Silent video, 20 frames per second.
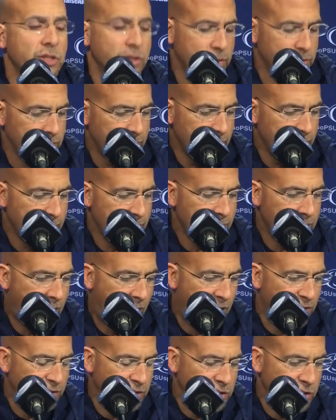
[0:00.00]
And
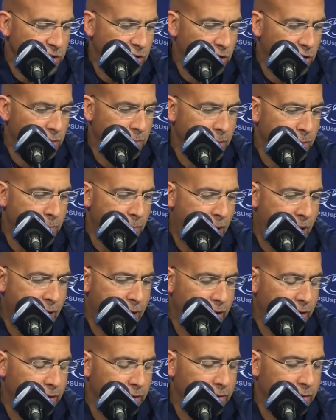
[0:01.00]
obviously Urban
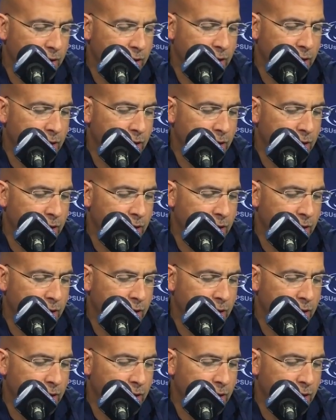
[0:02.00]
Meyer